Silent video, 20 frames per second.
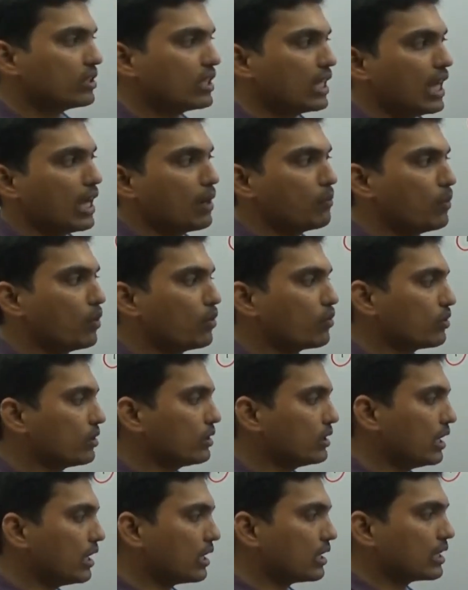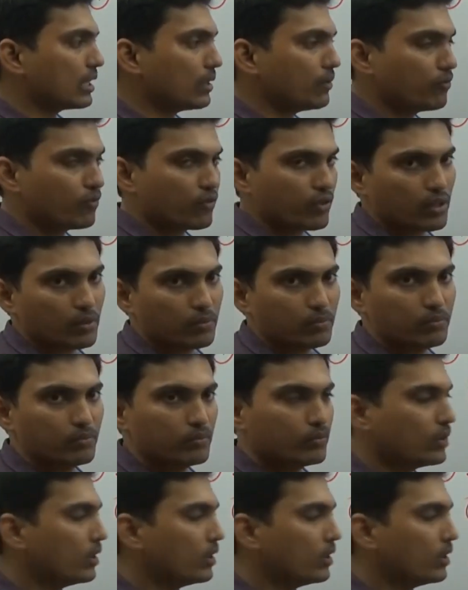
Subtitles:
the amount there come from,